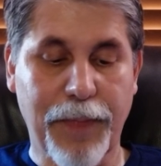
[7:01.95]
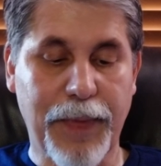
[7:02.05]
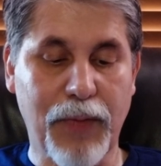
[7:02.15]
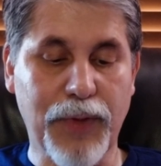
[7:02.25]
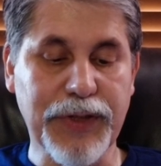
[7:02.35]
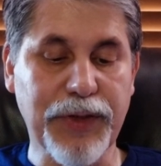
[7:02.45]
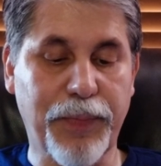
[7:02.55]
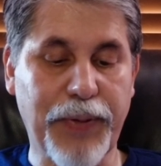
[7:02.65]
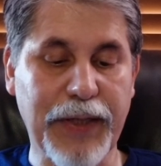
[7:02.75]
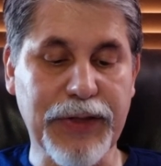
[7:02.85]
there was a
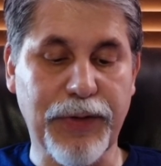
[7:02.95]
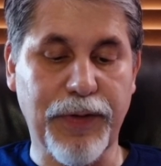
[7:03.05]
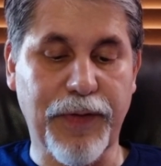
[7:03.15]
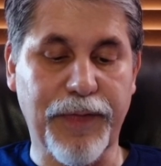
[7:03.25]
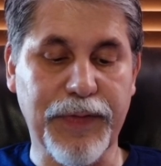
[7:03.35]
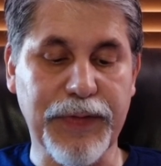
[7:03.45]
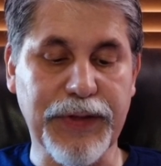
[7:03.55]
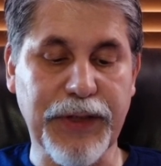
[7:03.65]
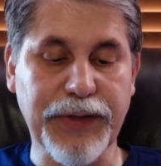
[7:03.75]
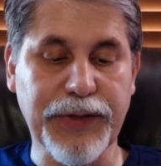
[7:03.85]
picture of
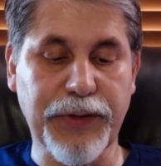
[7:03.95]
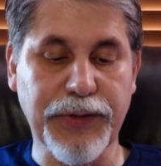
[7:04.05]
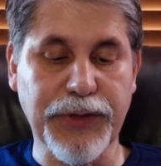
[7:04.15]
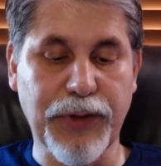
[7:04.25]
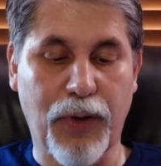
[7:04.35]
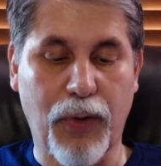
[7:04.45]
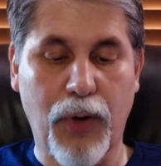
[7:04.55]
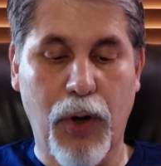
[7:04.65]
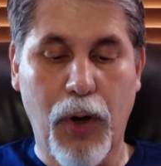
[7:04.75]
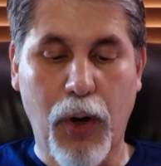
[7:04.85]
Sister Snow
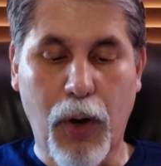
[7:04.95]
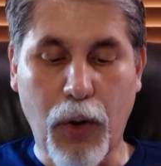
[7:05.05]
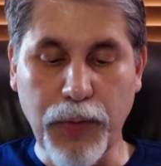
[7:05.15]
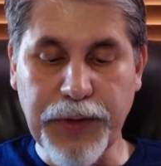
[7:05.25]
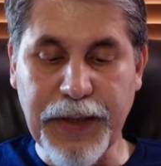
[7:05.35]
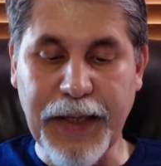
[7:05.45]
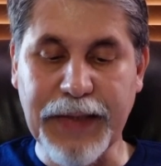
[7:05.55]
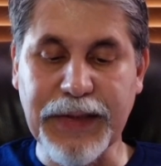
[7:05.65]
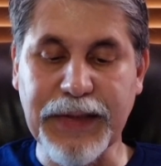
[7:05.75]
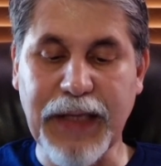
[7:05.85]
holding
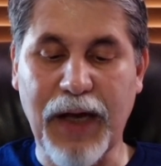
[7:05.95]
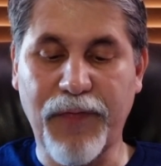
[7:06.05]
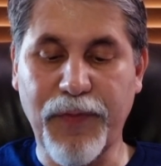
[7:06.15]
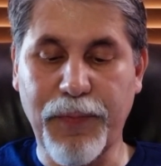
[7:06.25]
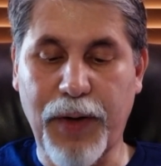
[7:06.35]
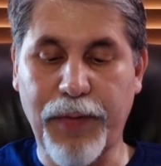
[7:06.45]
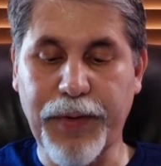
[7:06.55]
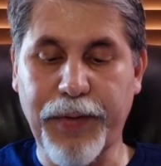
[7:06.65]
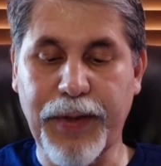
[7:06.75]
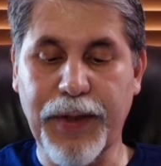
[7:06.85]
a South
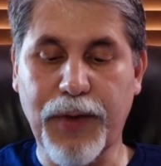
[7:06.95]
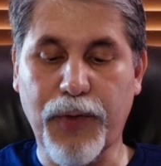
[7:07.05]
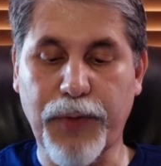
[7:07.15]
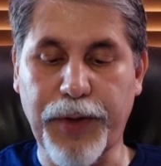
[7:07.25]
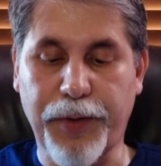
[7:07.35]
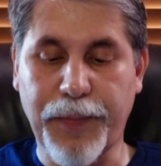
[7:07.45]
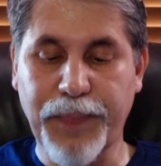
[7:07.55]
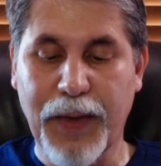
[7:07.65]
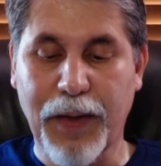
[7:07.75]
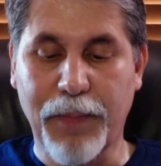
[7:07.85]
American critter
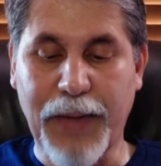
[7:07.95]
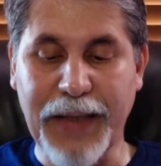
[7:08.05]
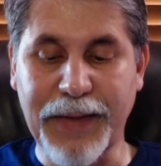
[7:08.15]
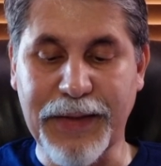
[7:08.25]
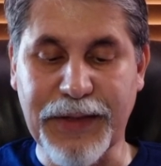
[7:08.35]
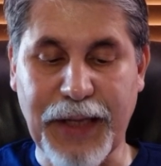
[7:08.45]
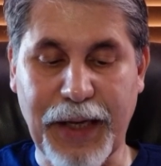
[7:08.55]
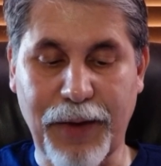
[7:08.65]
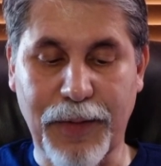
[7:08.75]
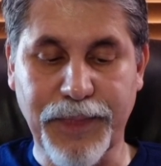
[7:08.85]
by the
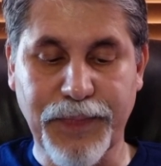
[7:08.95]
tail.